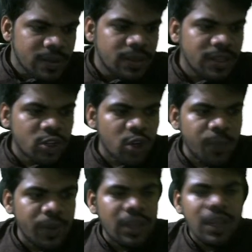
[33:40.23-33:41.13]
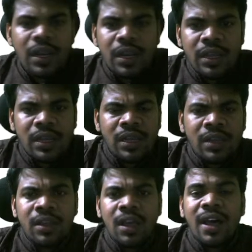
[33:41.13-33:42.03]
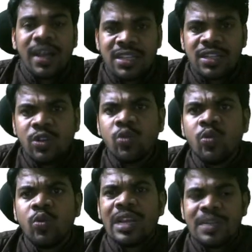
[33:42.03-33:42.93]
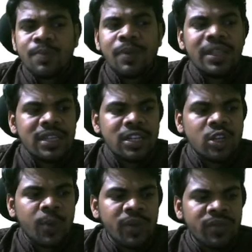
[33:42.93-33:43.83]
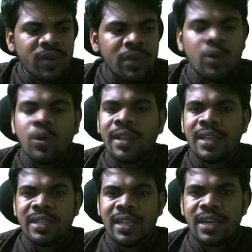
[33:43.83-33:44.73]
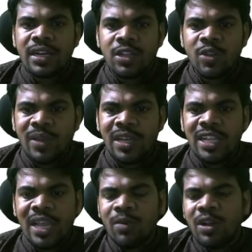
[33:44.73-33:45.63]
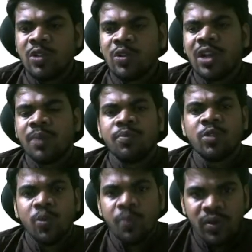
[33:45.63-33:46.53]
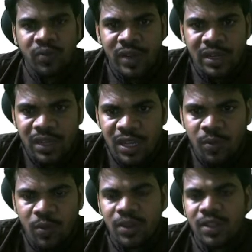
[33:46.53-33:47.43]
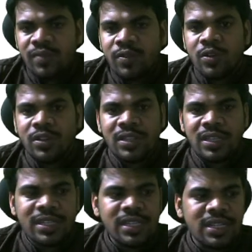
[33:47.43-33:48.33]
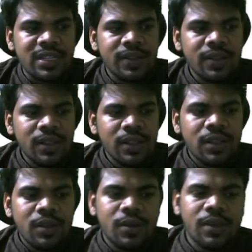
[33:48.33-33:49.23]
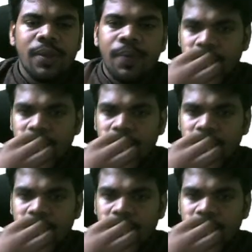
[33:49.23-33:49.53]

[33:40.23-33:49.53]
This topic I'll ask to explain this topic from my colleague side also because I'm also not so perfect about this photosynthesis. Okay.